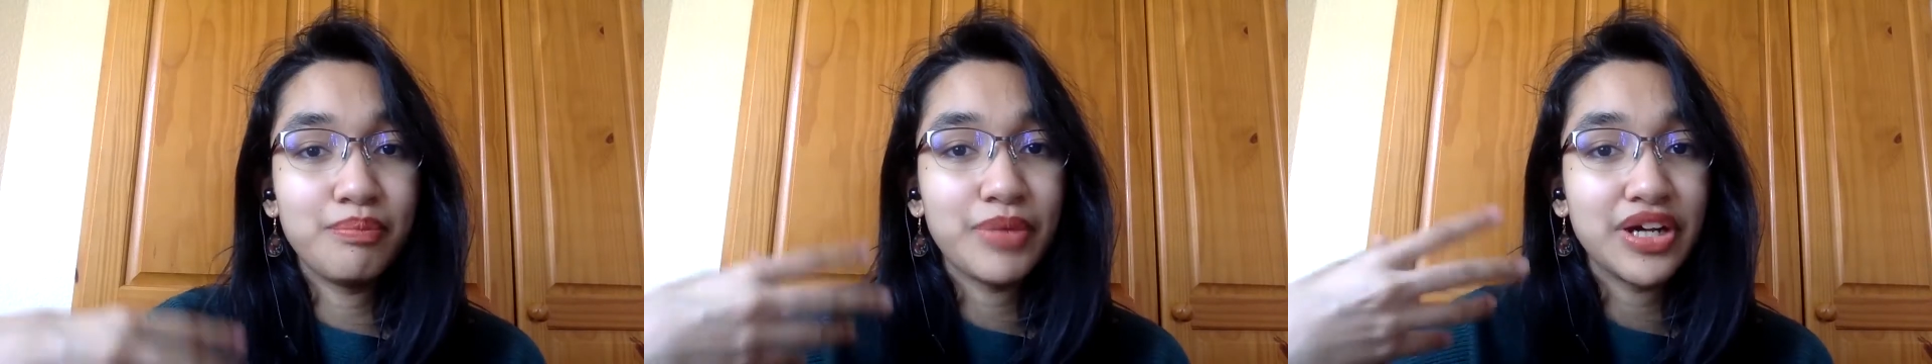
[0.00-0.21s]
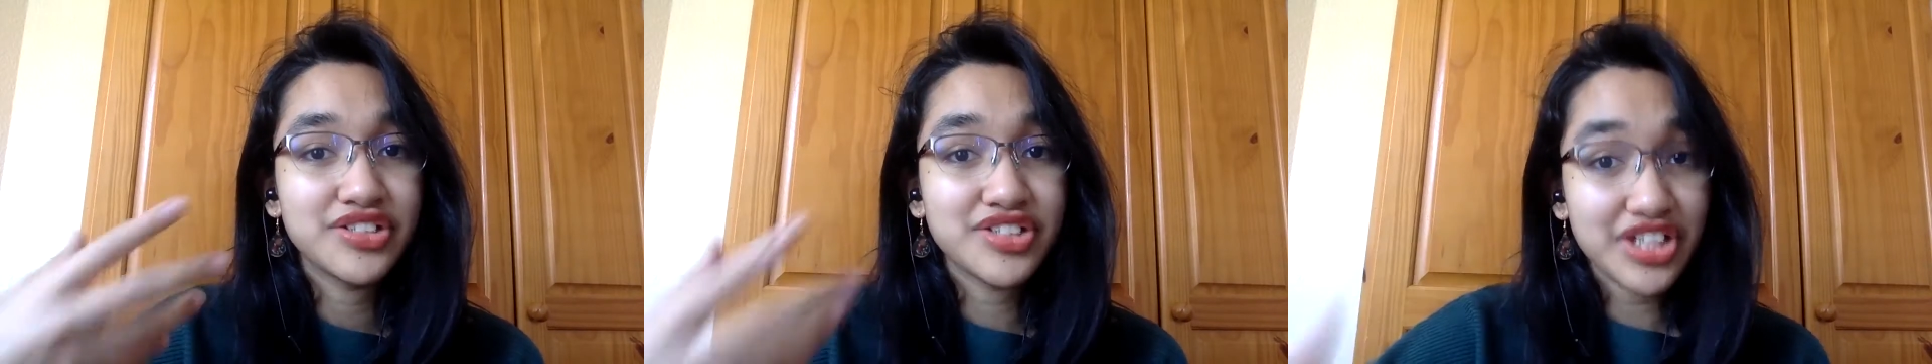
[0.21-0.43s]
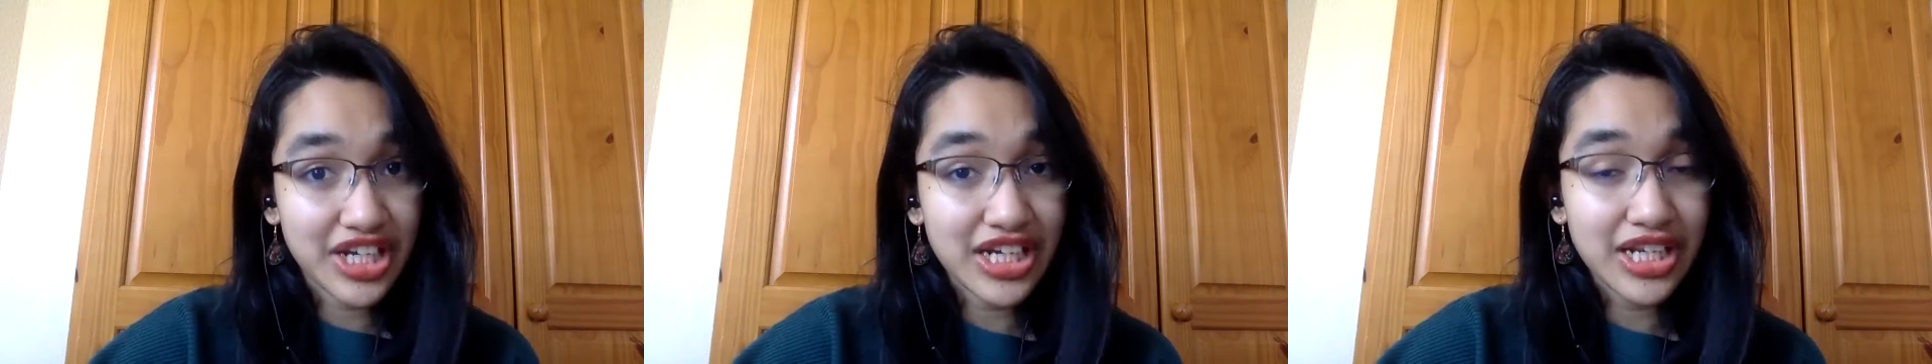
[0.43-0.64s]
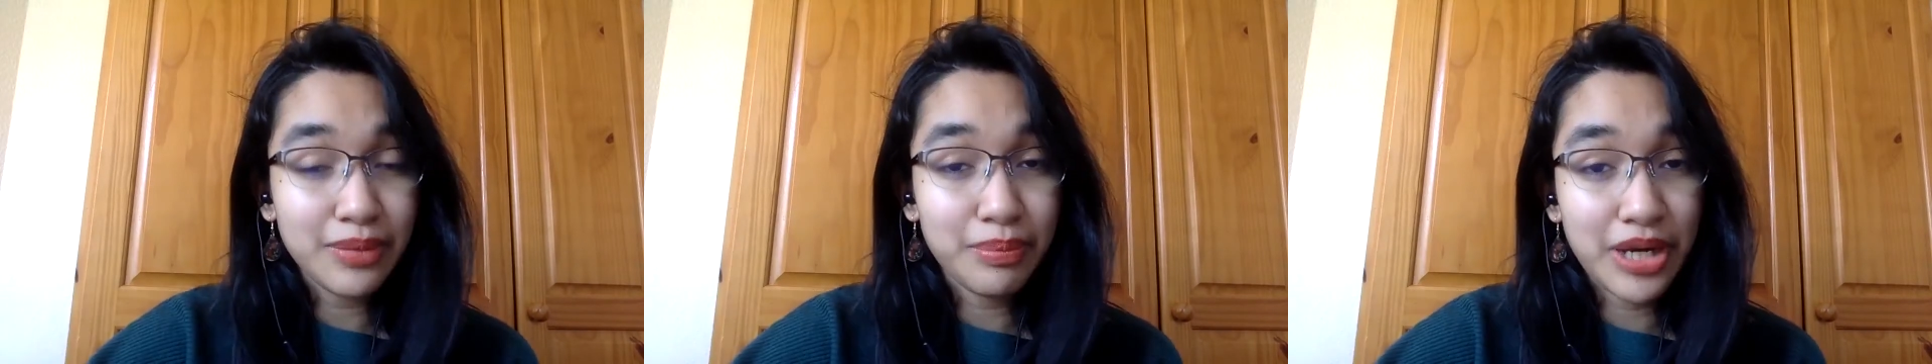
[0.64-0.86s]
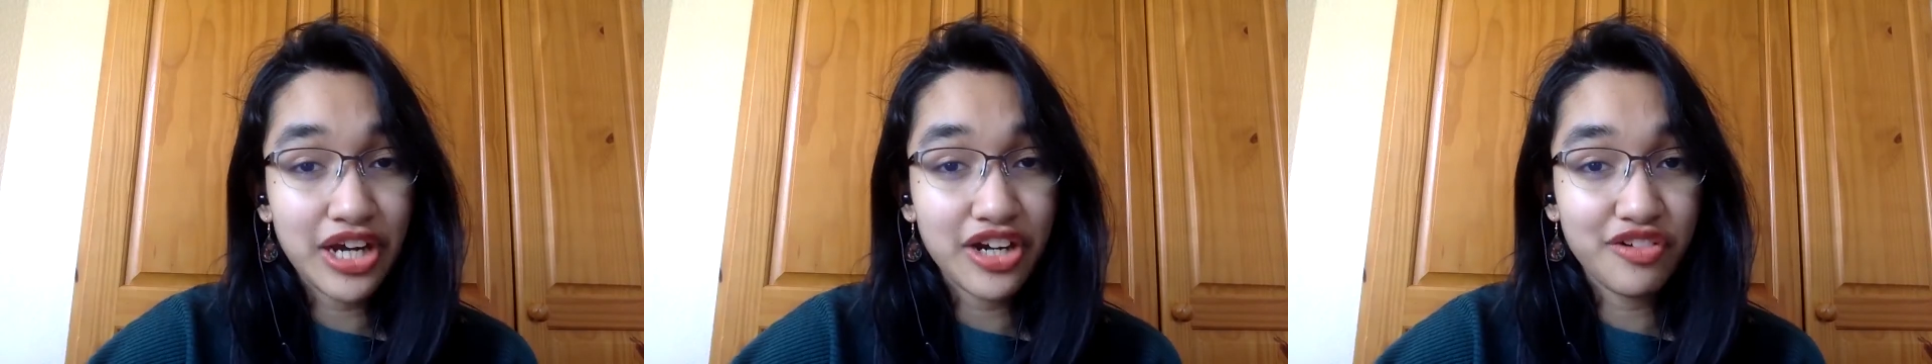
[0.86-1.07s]
a particular
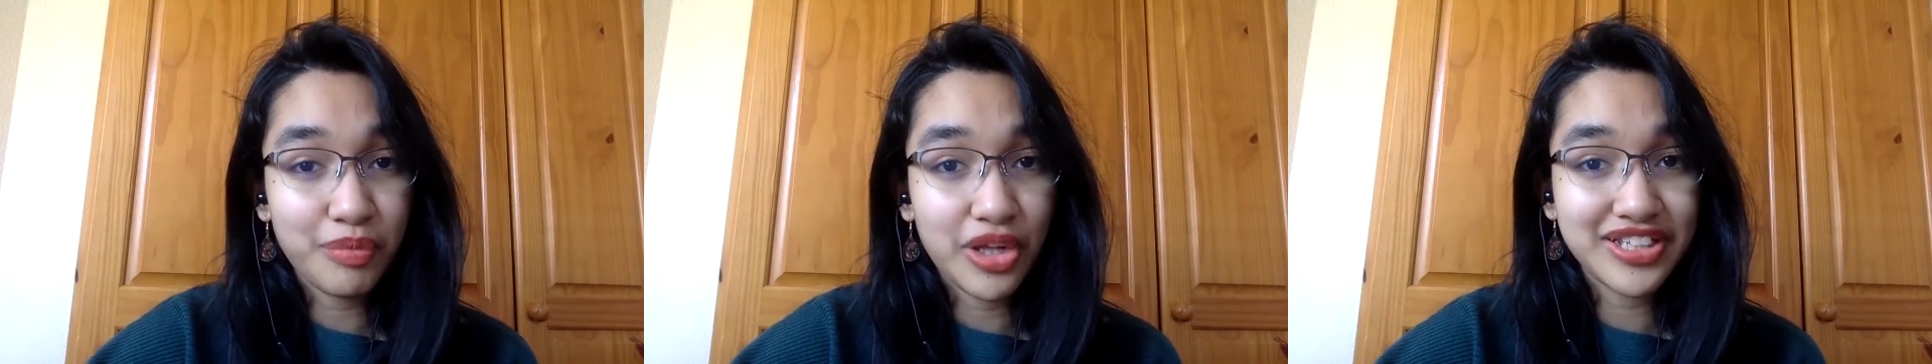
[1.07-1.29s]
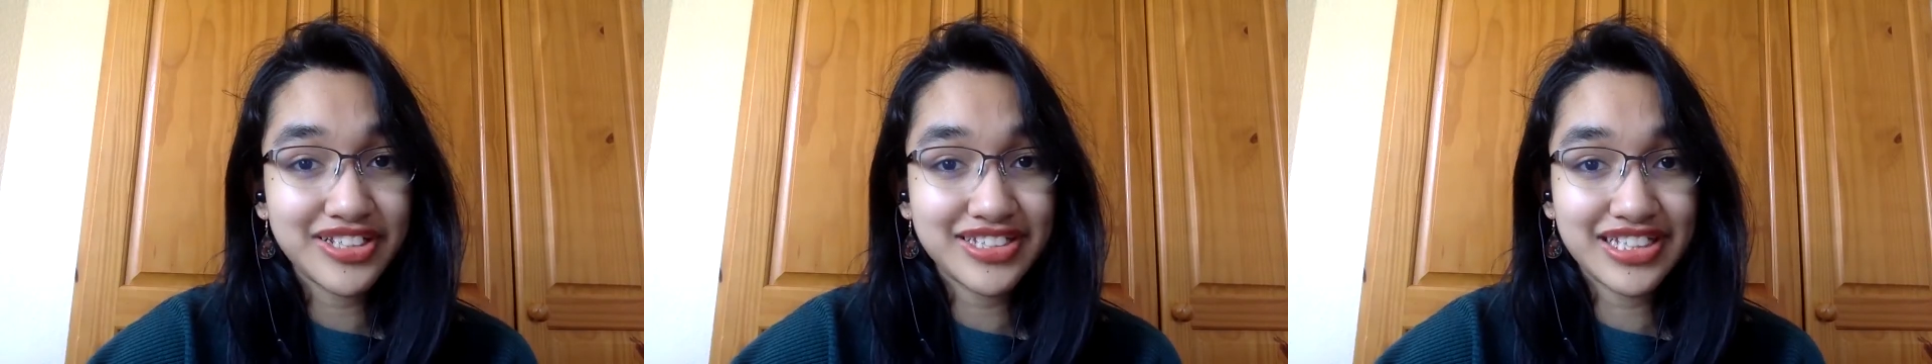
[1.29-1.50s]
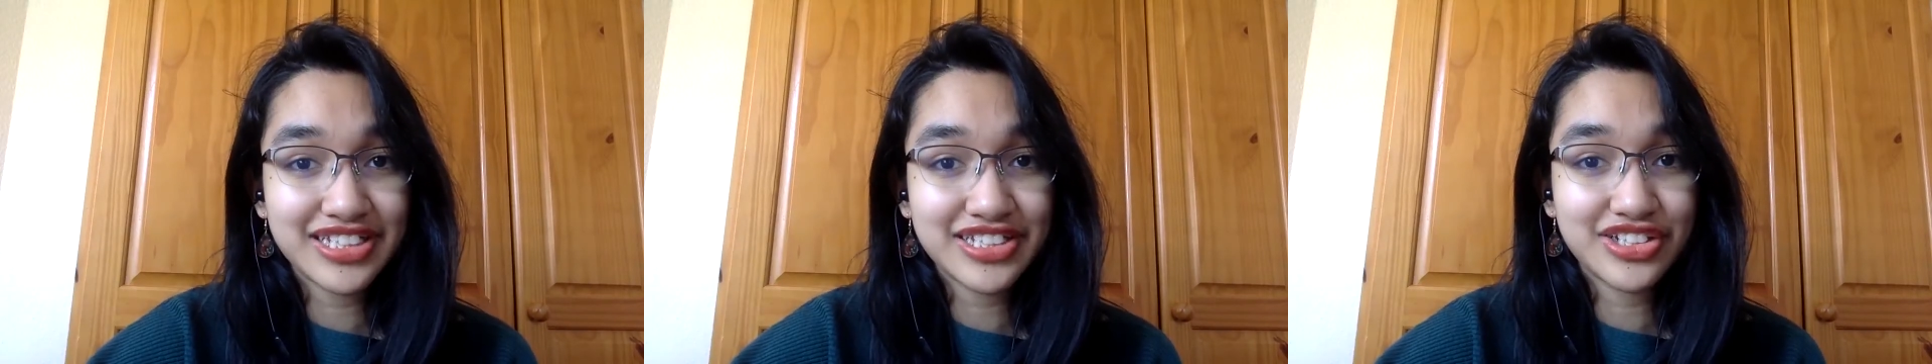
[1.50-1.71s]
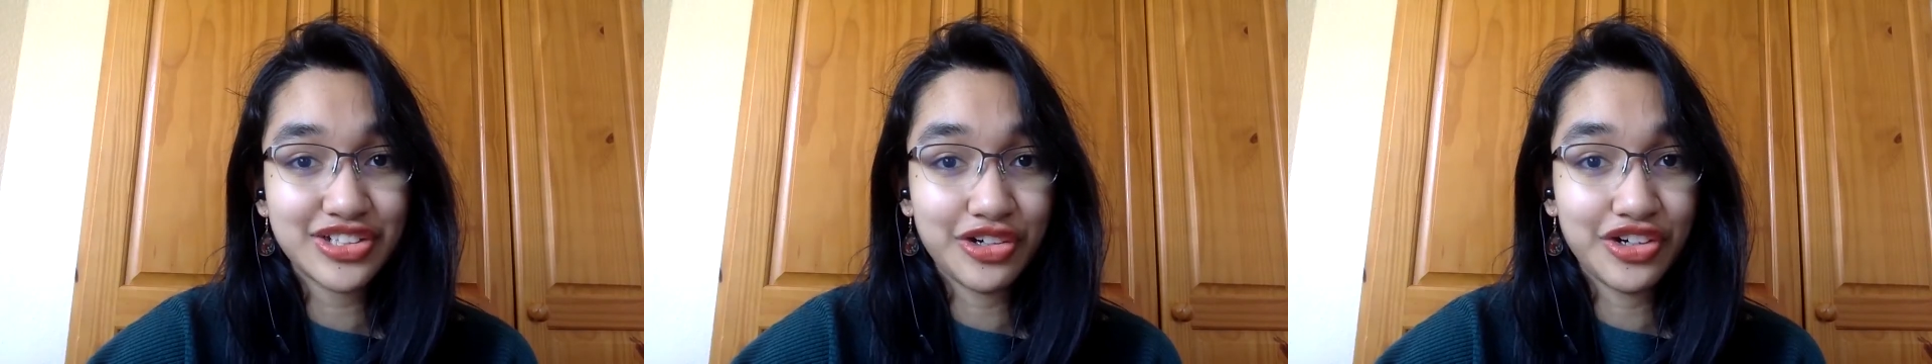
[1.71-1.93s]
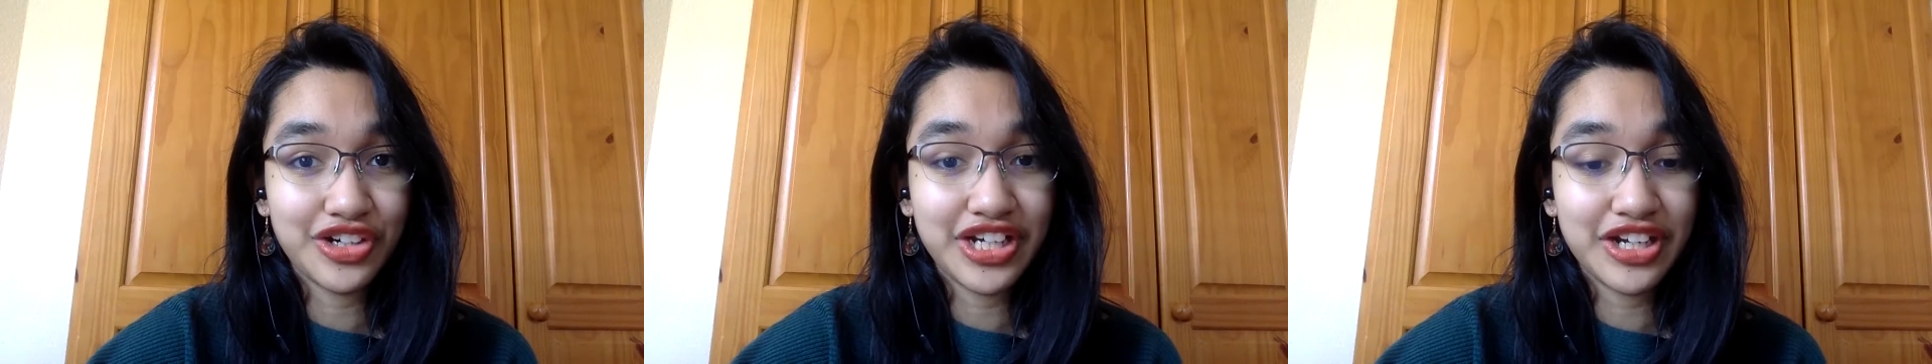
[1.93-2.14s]
part of politics
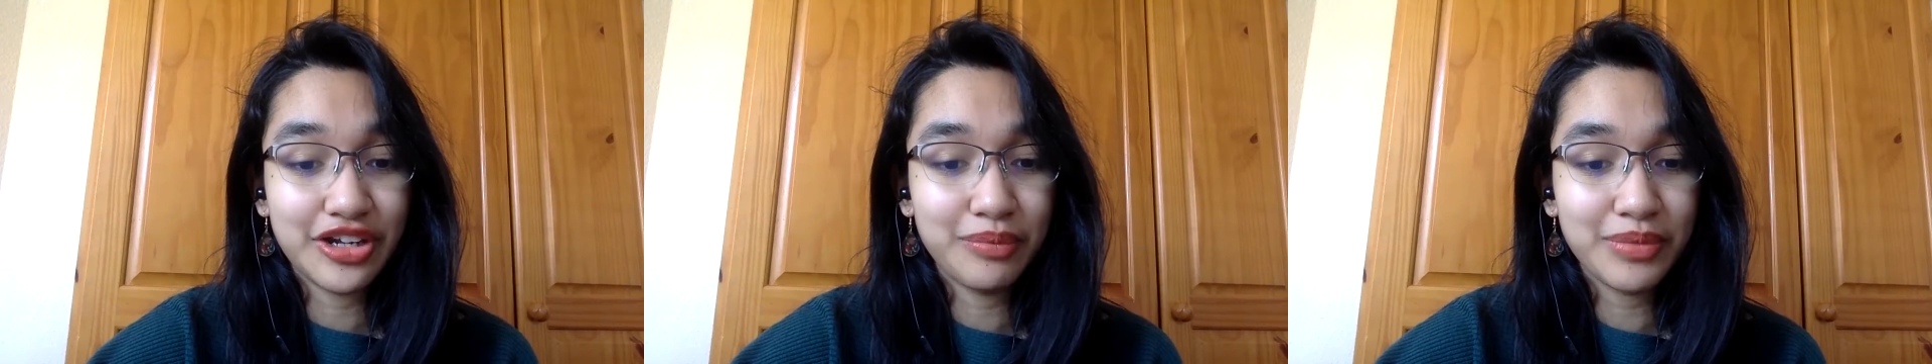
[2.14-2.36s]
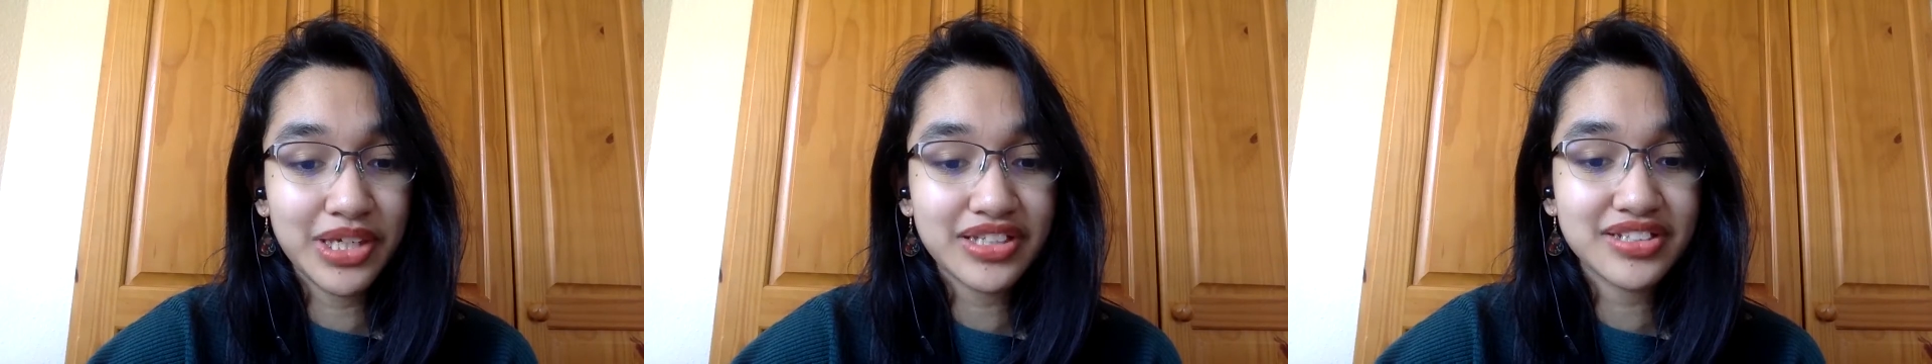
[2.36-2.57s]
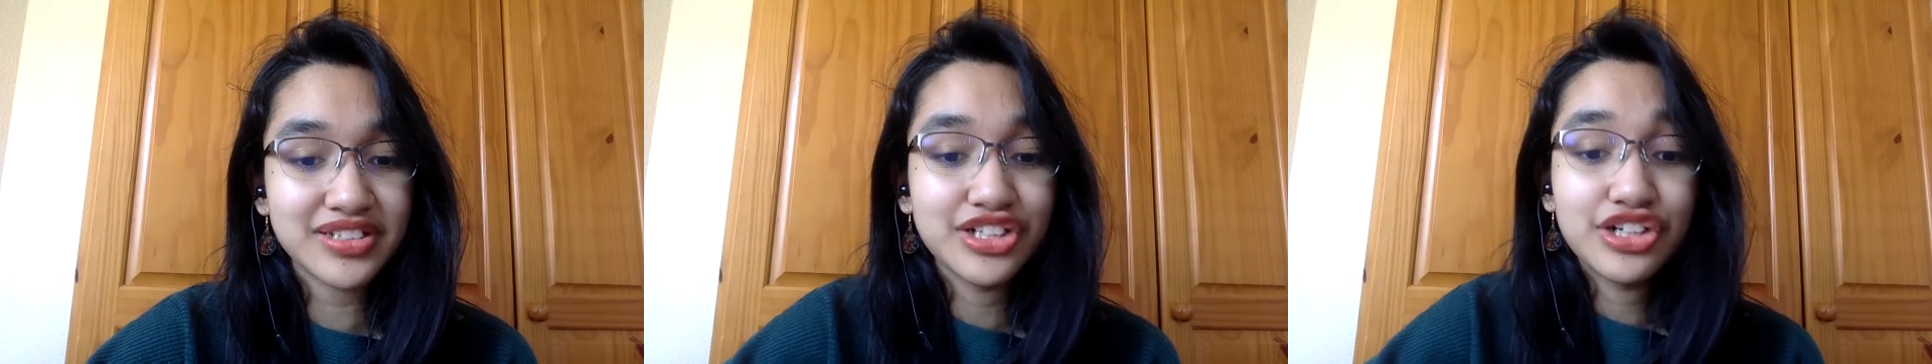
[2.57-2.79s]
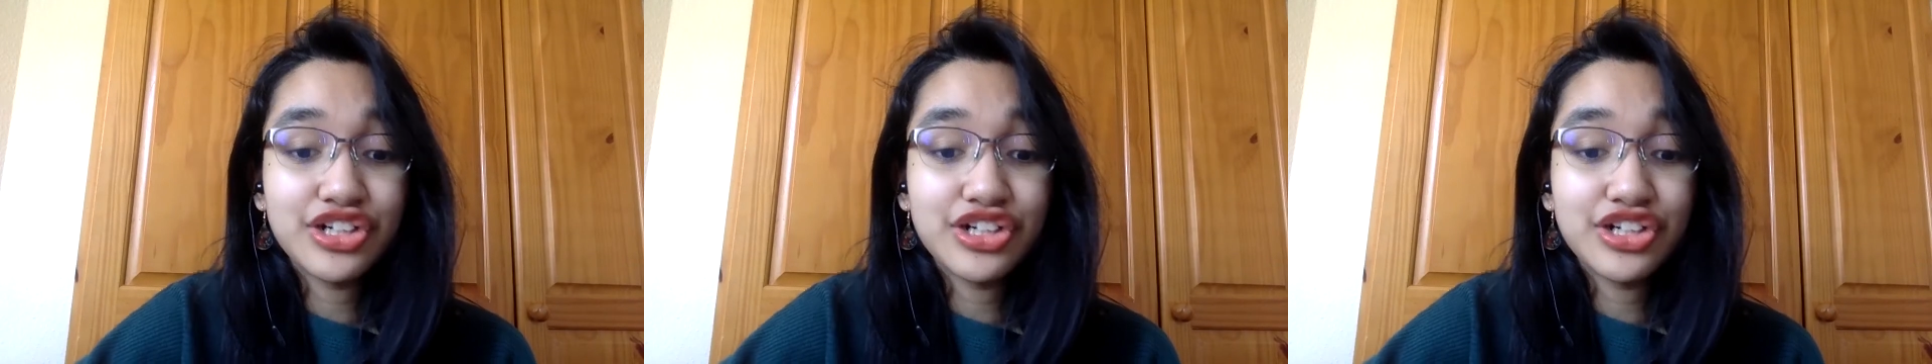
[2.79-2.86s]
or economics,